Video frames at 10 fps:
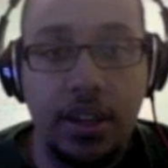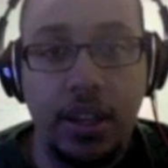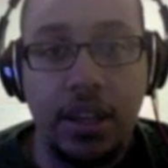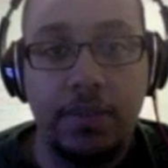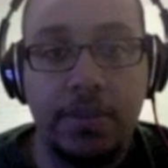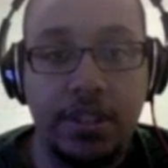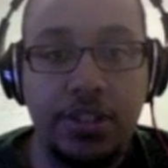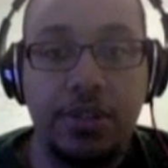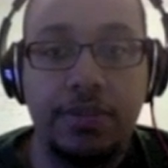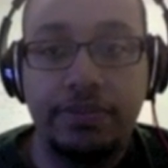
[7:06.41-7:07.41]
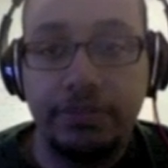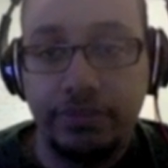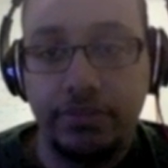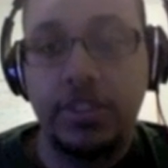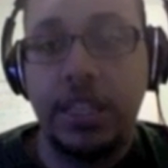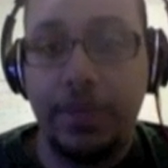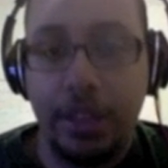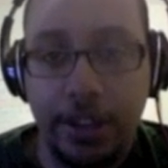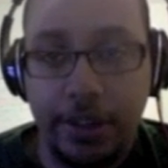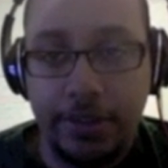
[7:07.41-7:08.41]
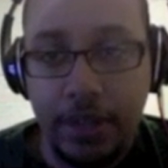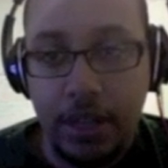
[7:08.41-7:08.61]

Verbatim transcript: in position. Same thing here.